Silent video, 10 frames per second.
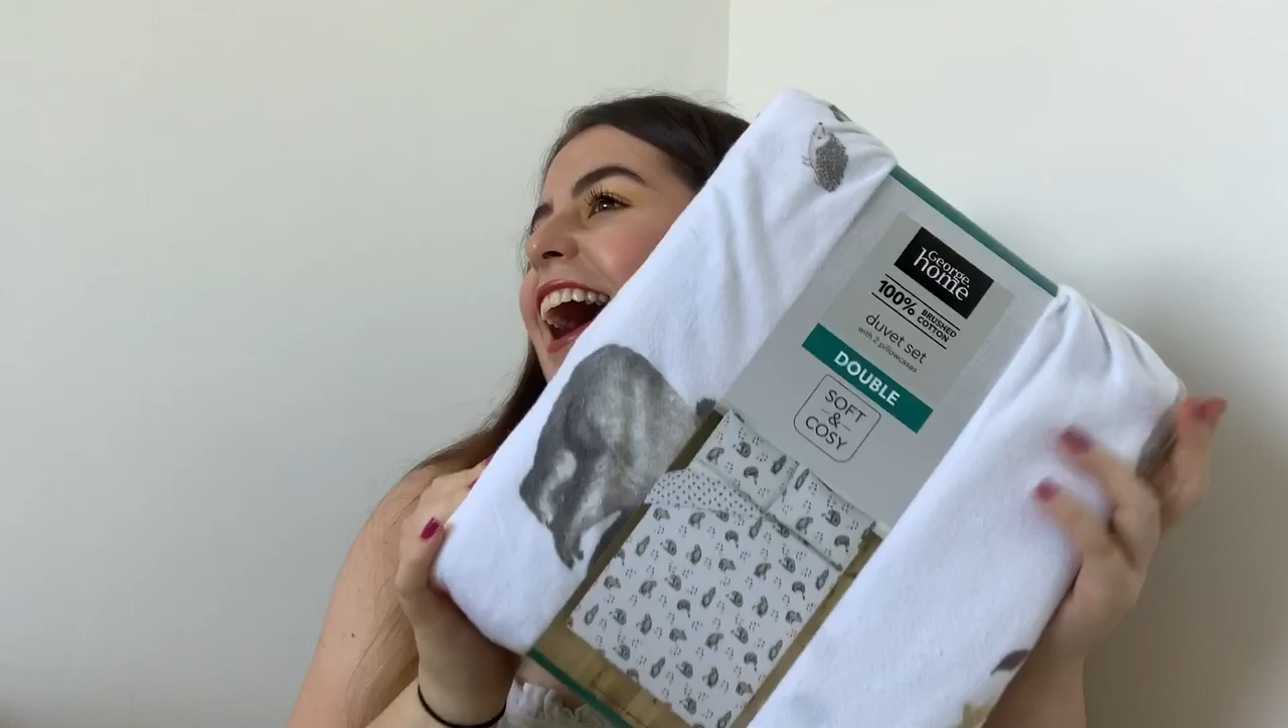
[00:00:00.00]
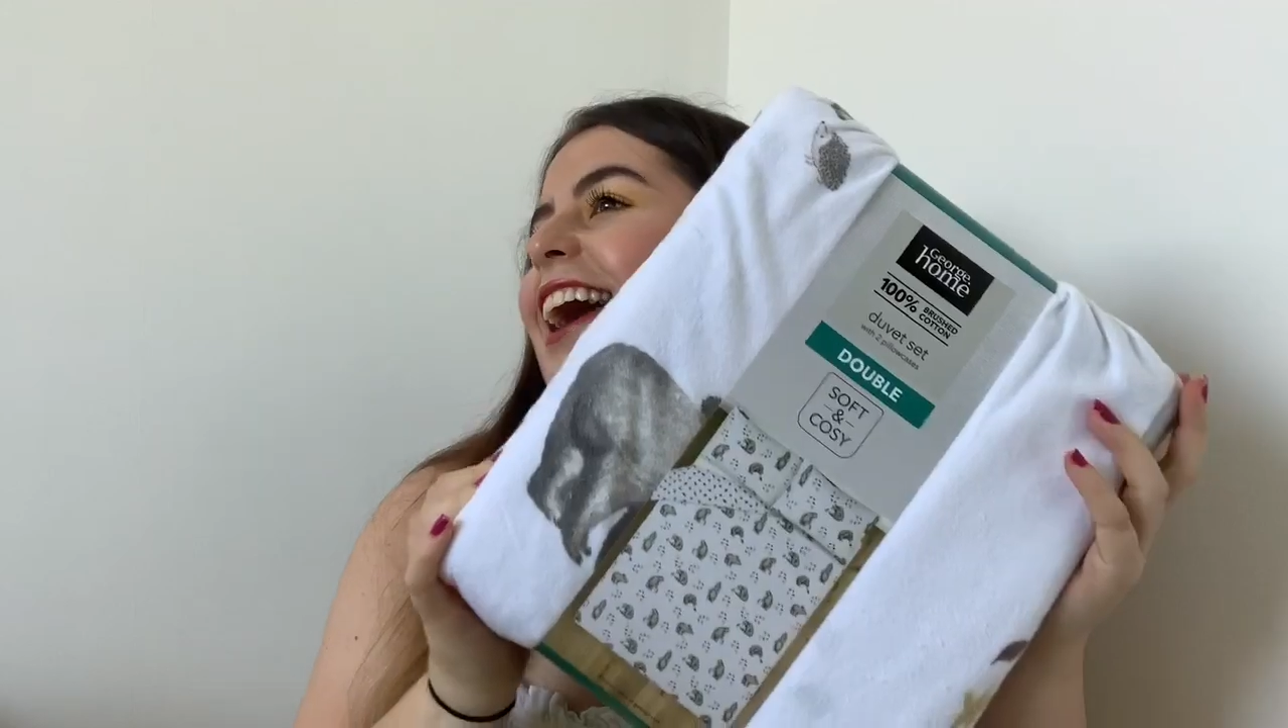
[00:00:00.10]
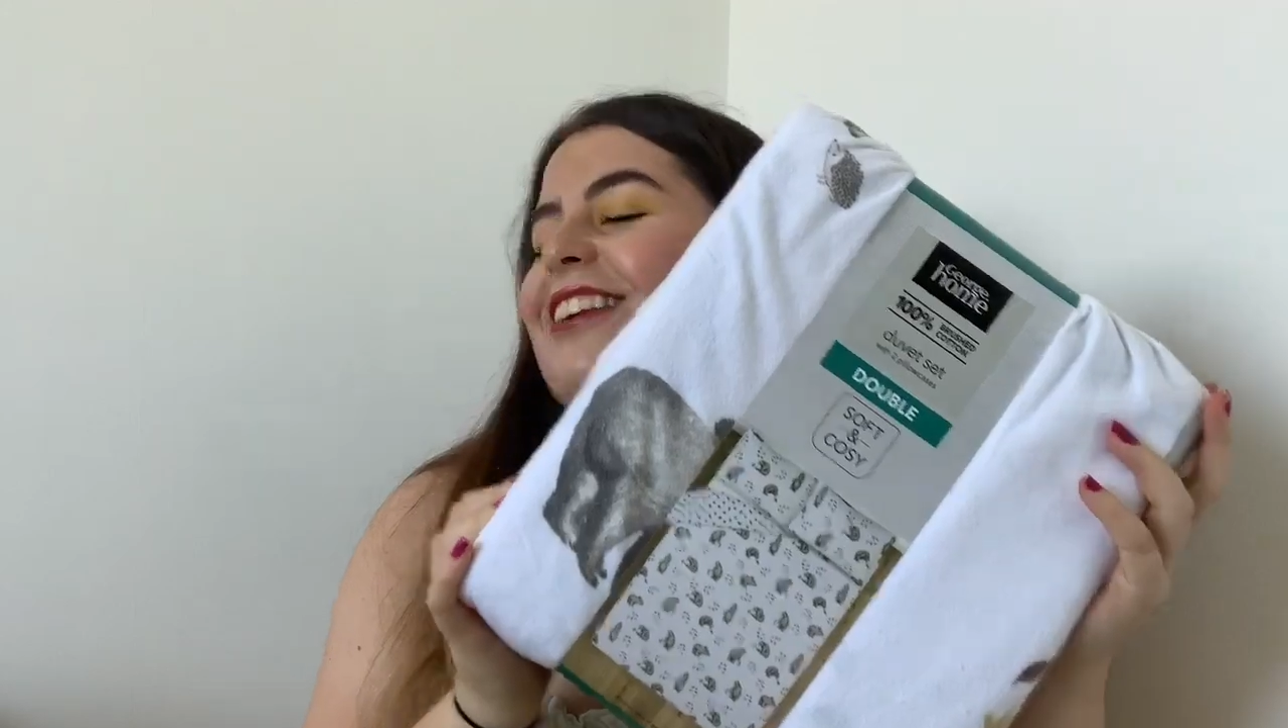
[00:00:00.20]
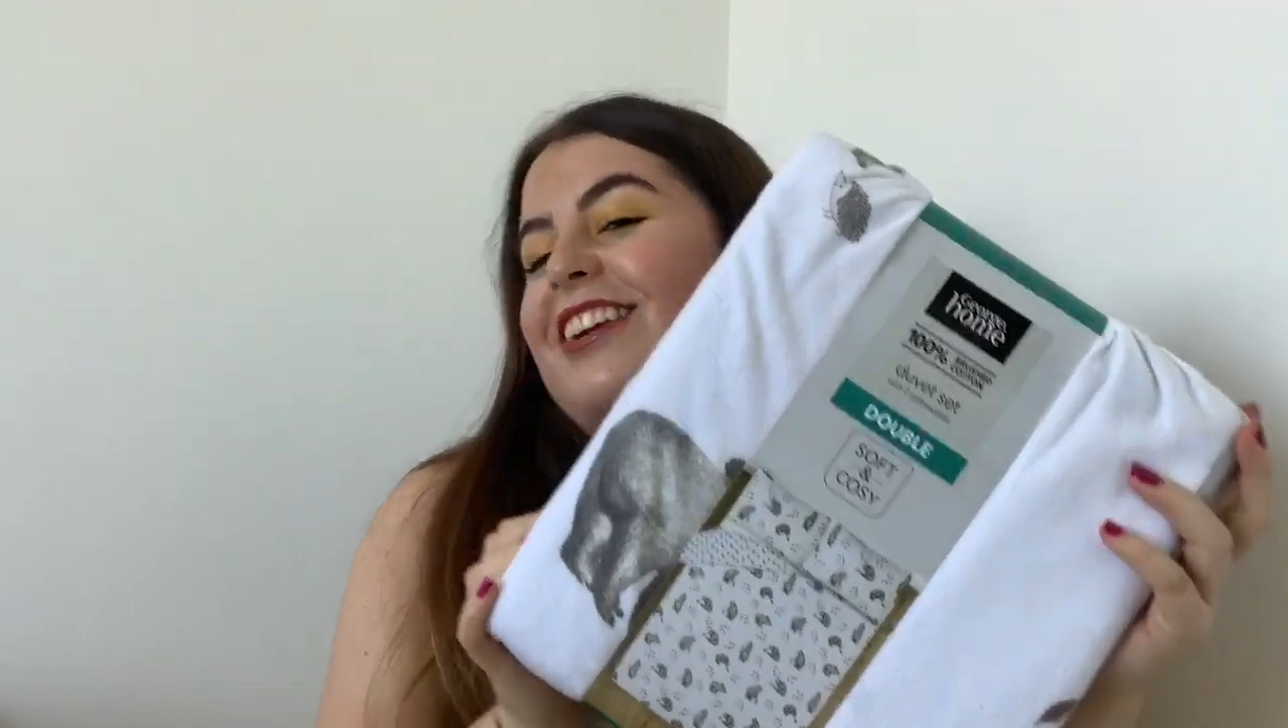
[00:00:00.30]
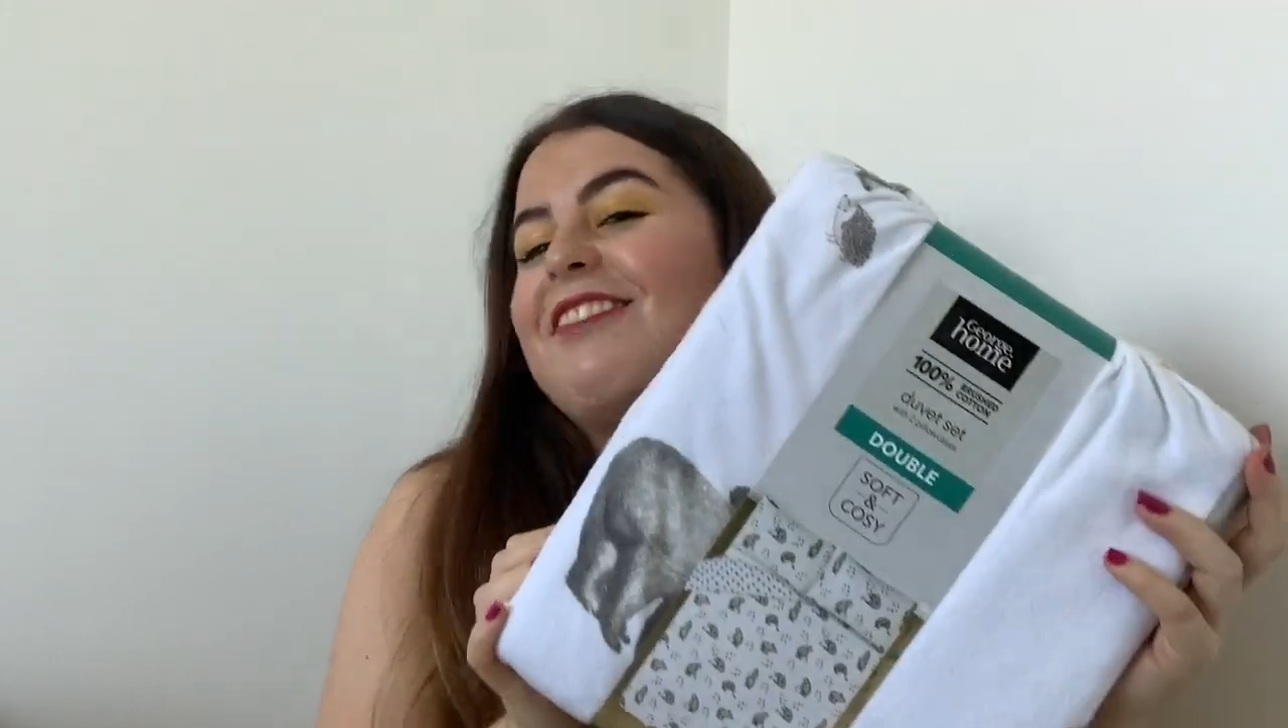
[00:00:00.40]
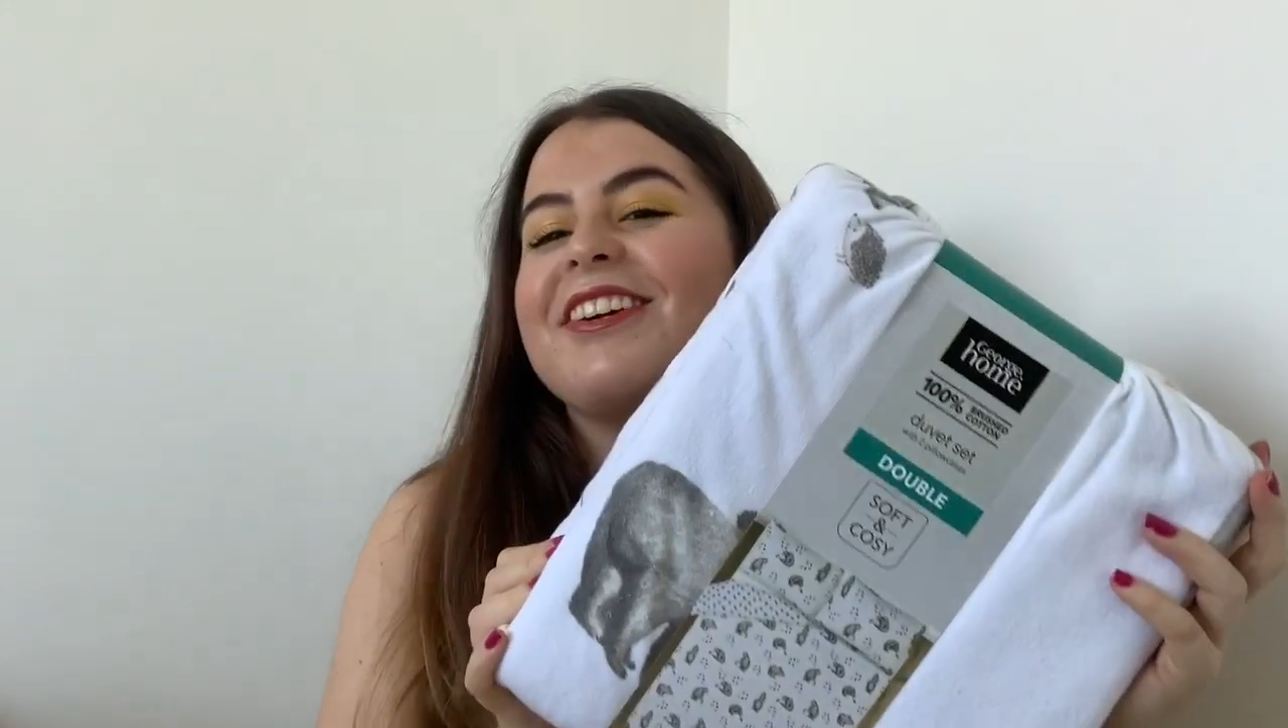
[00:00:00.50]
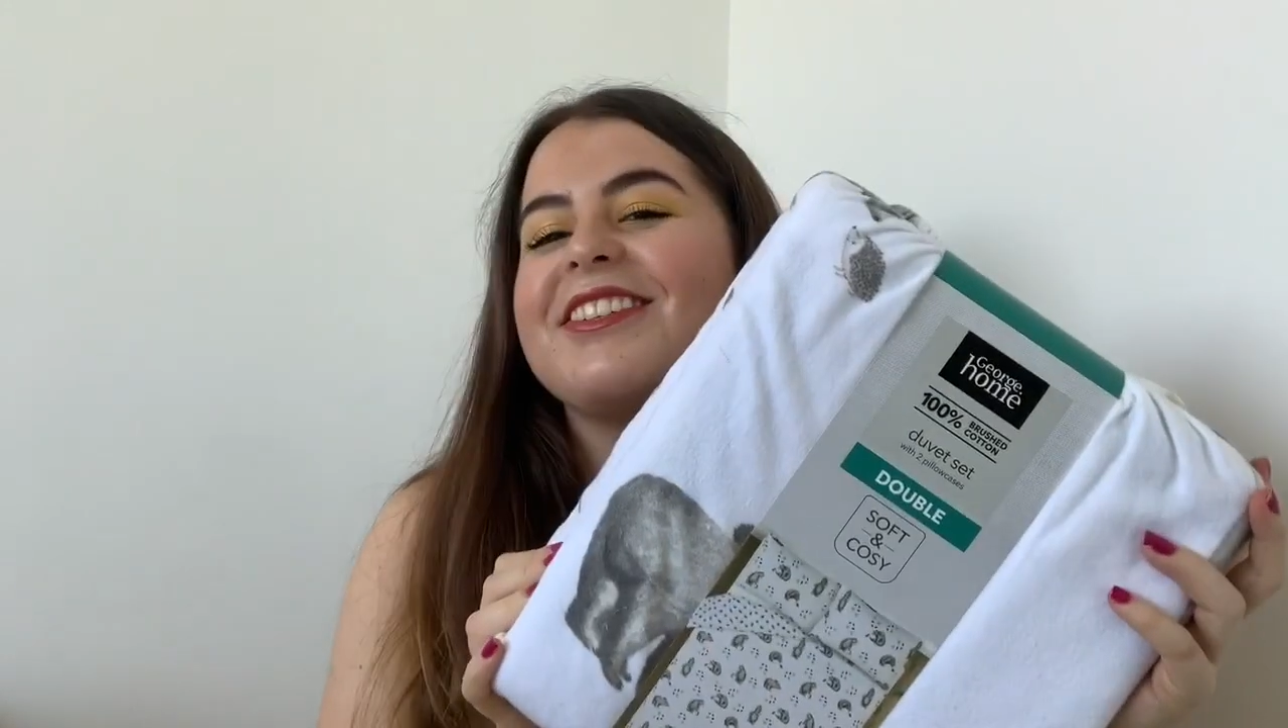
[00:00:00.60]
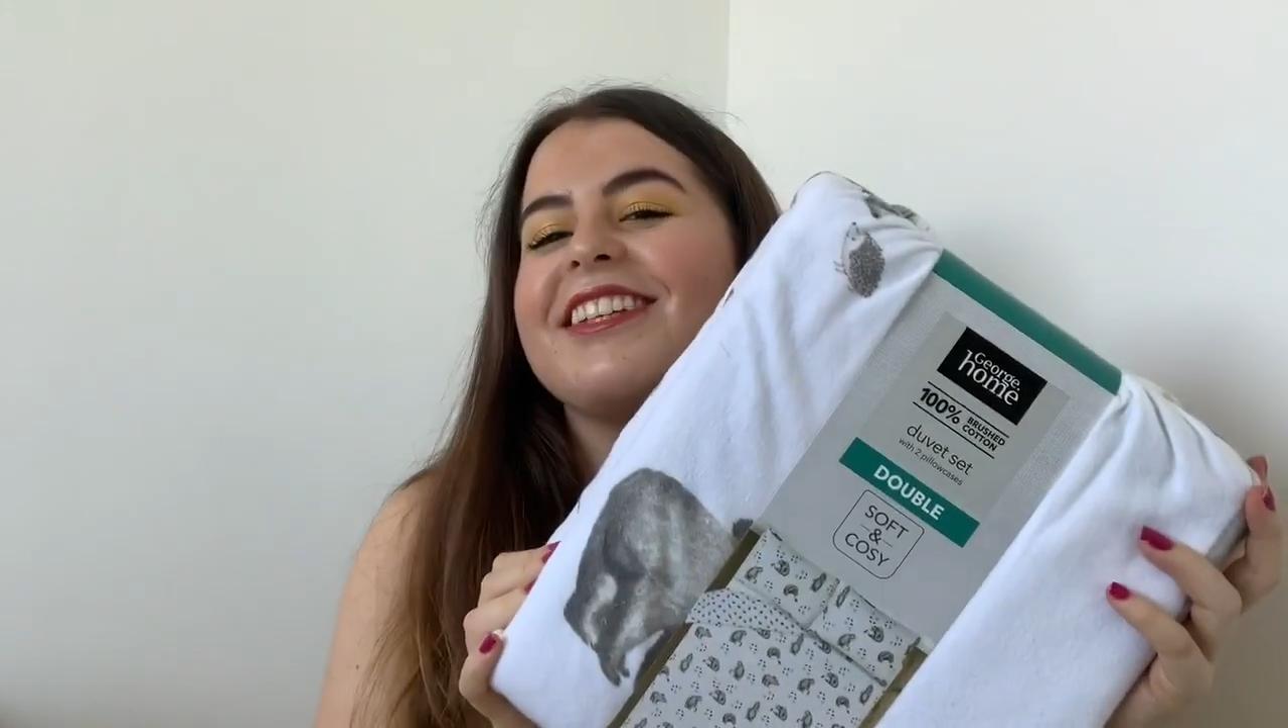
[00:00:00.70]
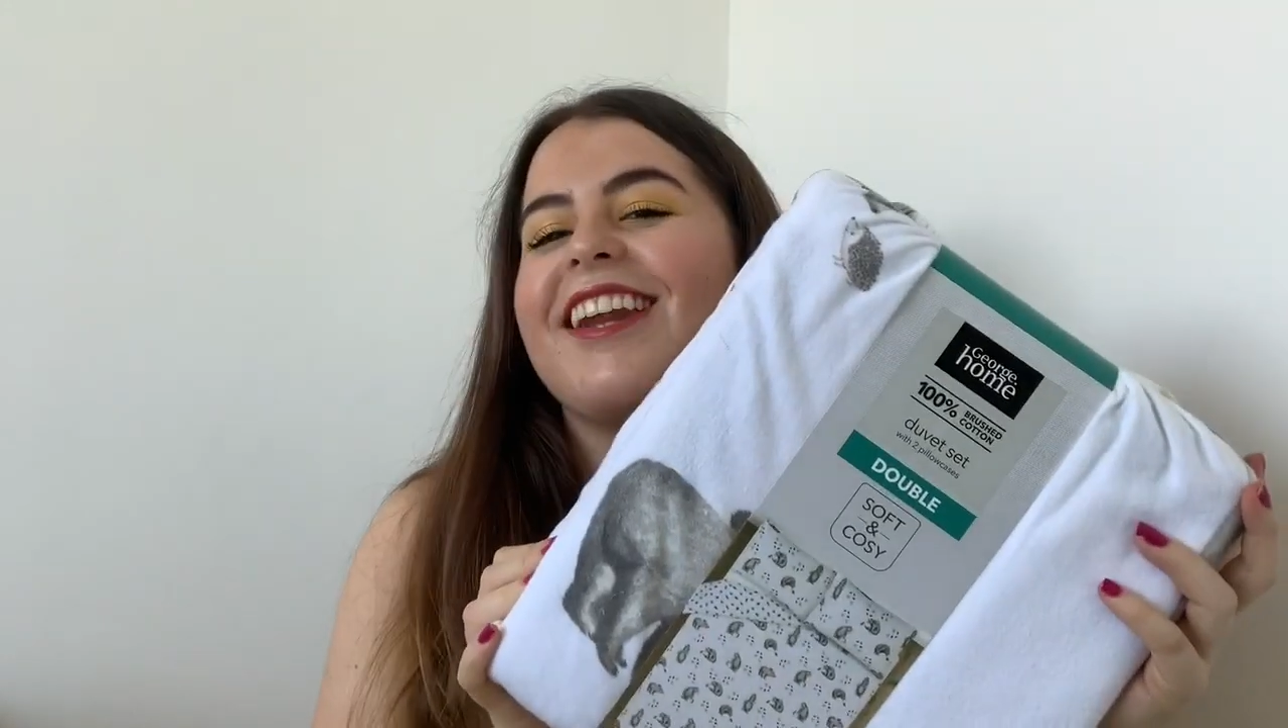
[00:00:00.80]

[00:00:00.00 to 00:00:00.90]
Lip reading: and I'll never go to